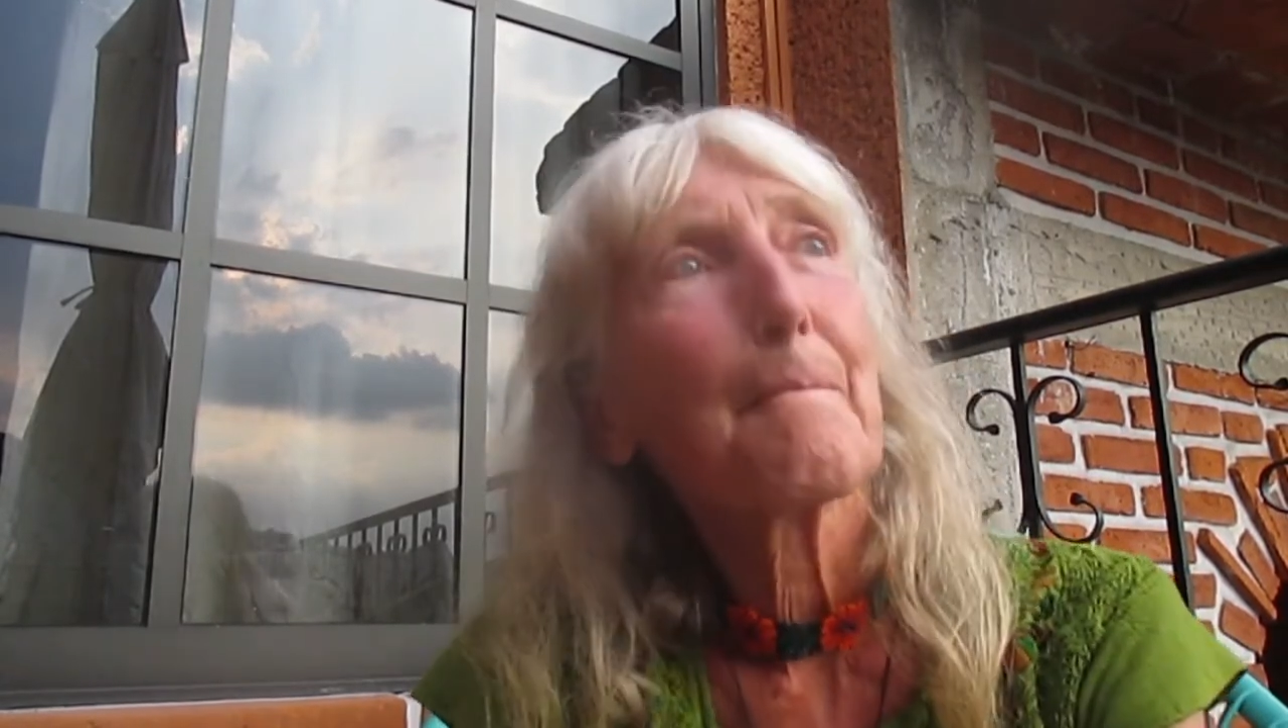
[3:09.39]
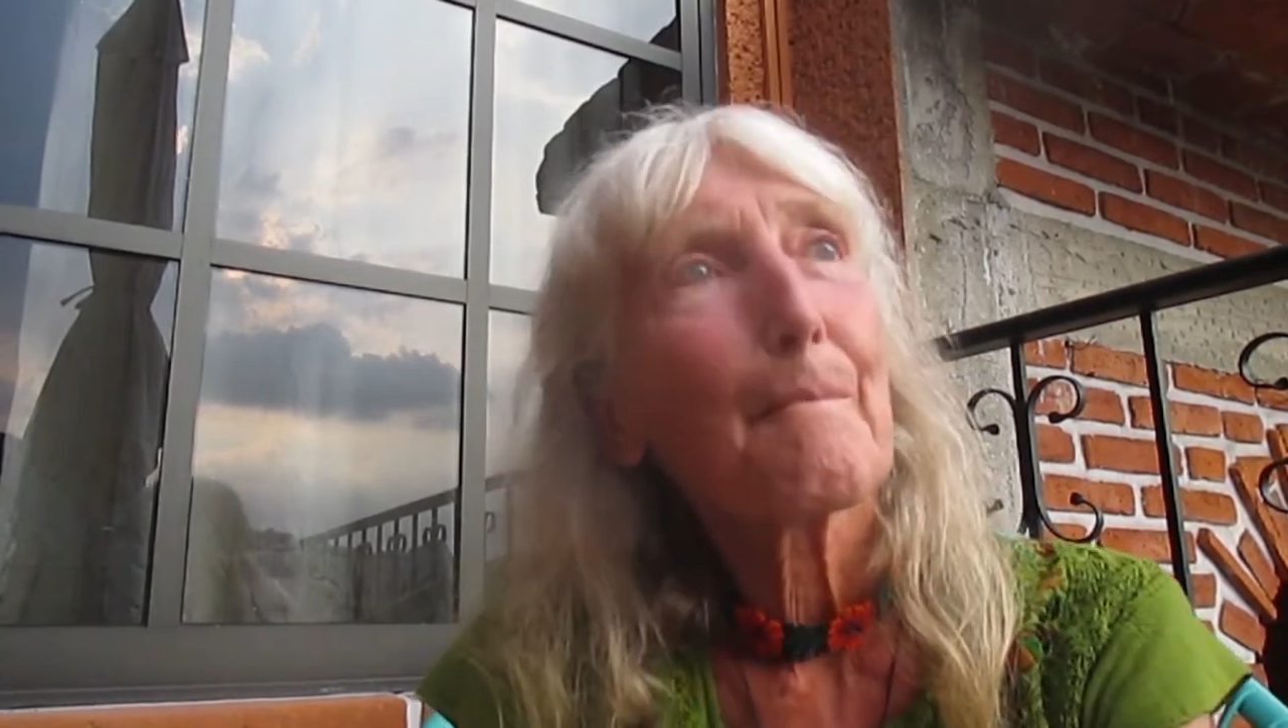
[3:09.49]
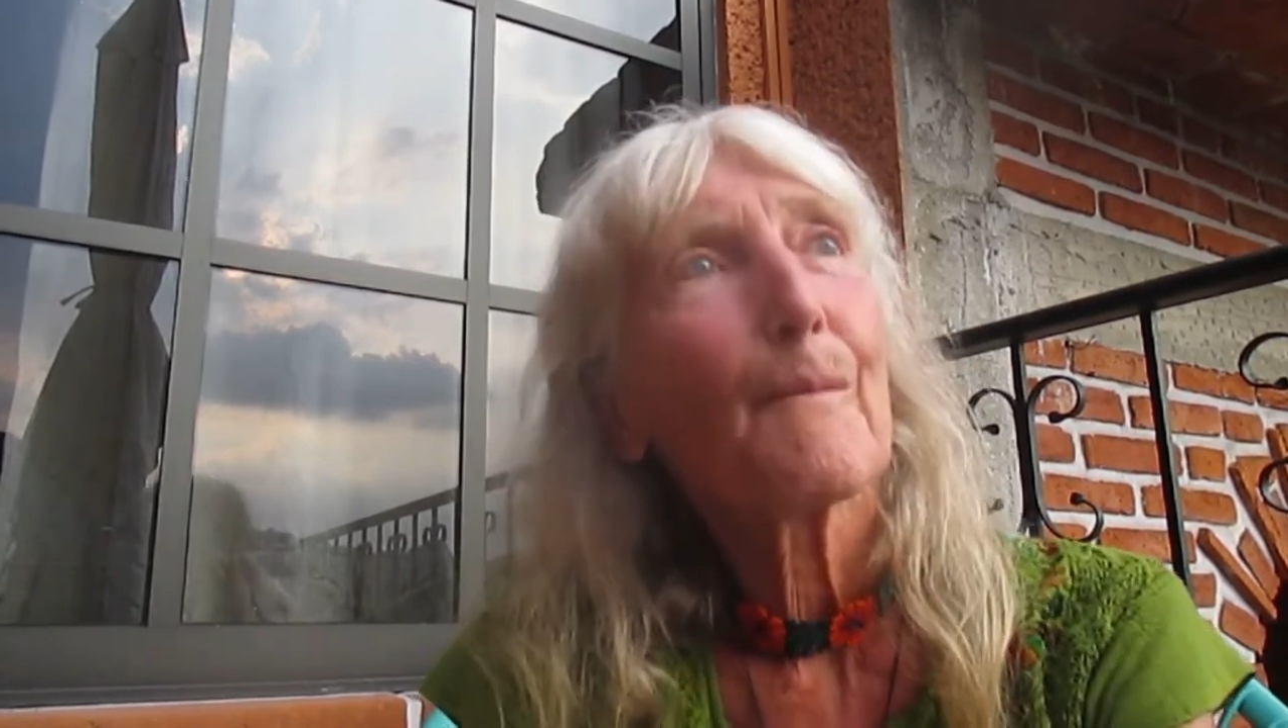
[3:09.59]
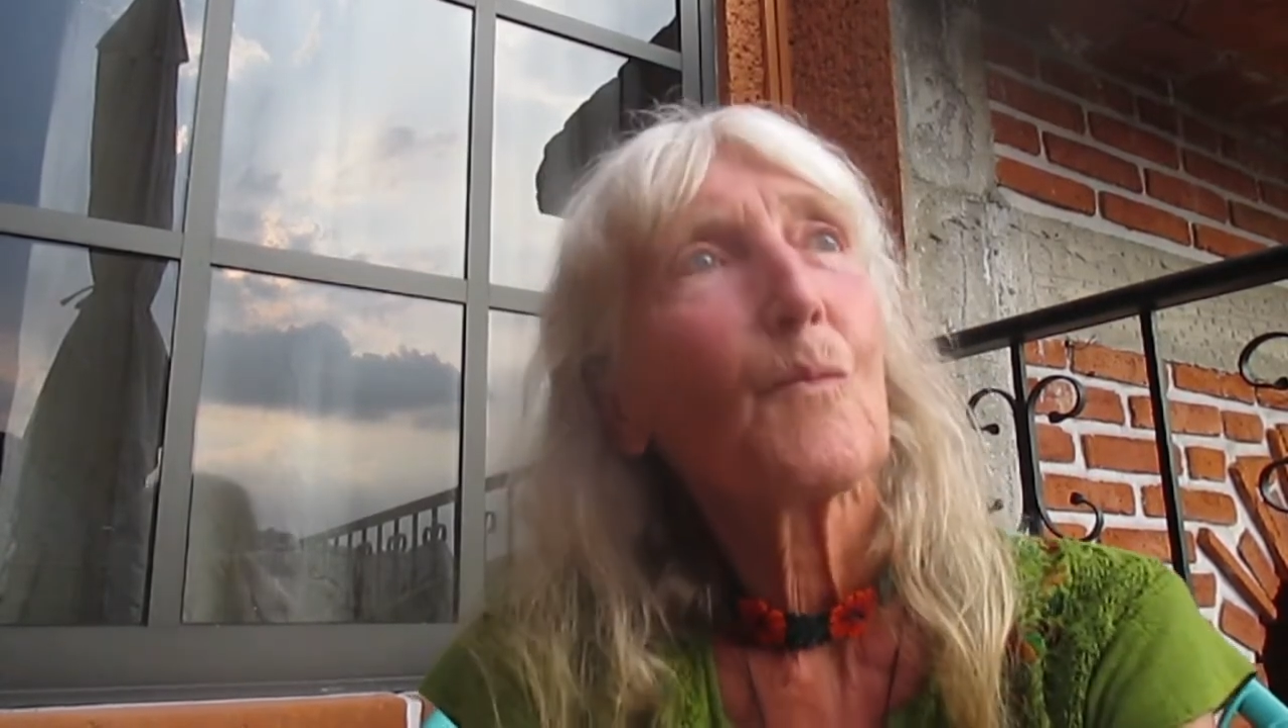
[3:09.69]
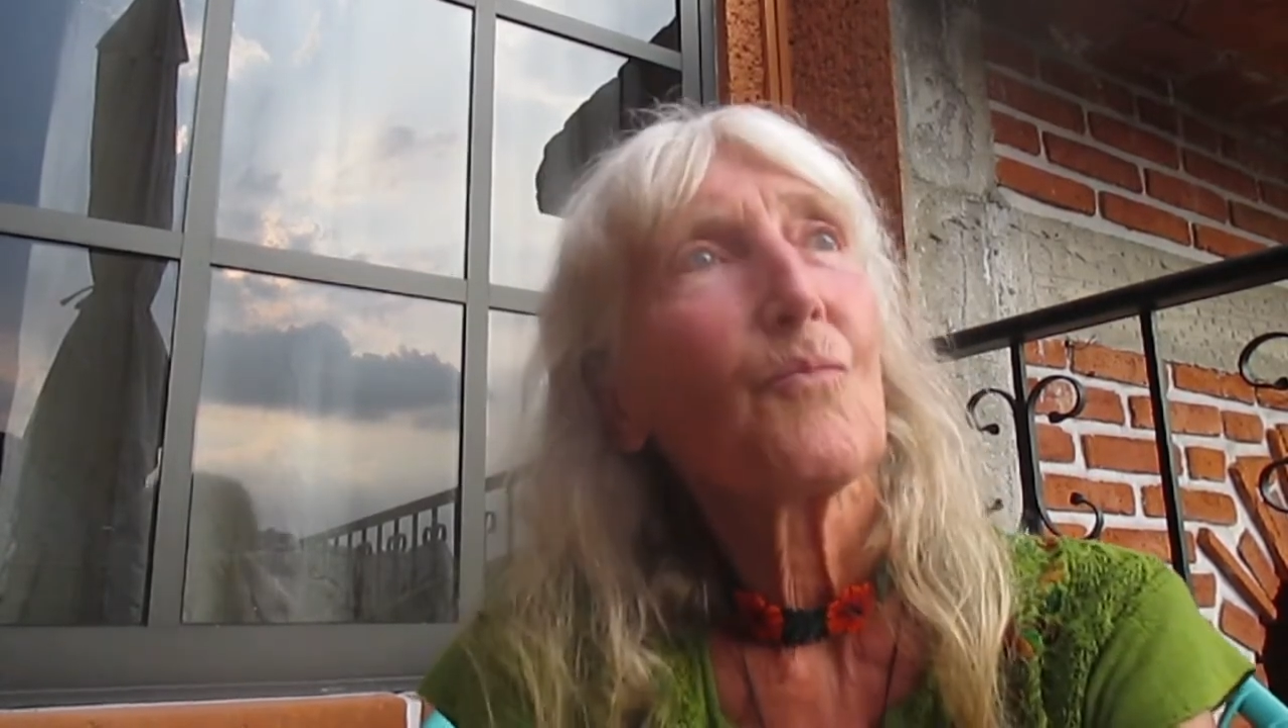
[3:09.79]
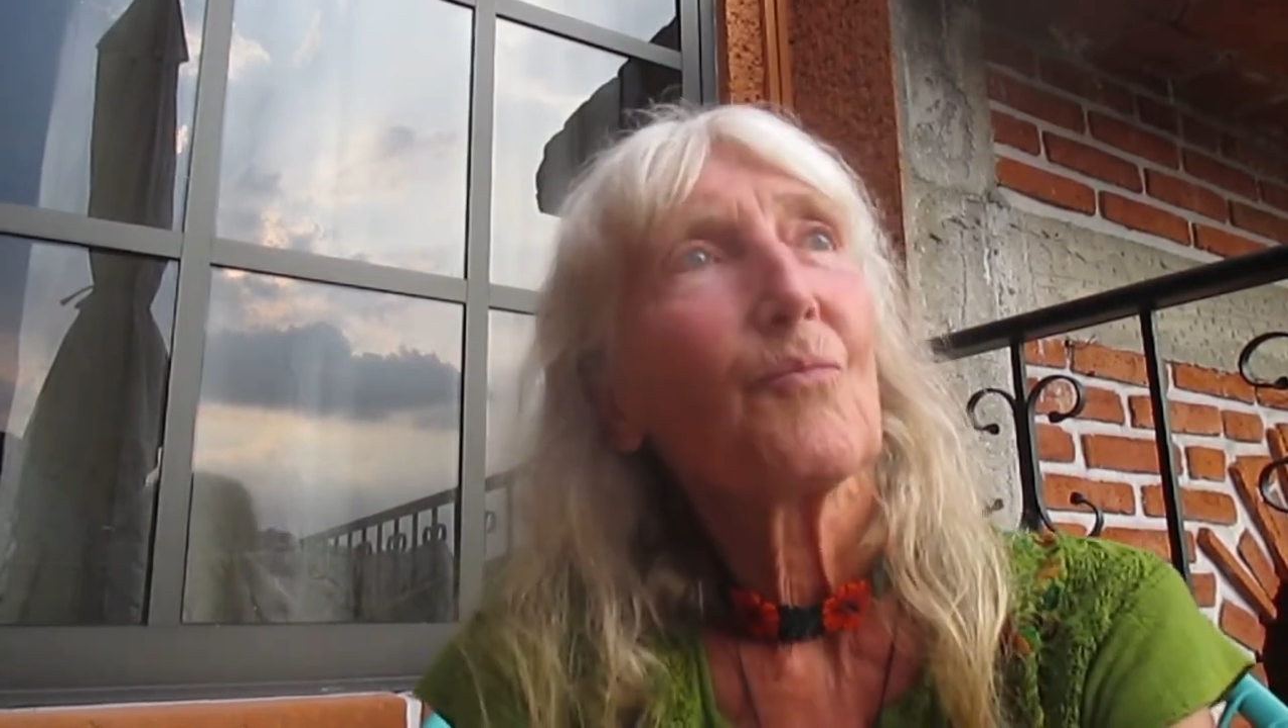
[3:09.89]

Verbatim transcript: Yes.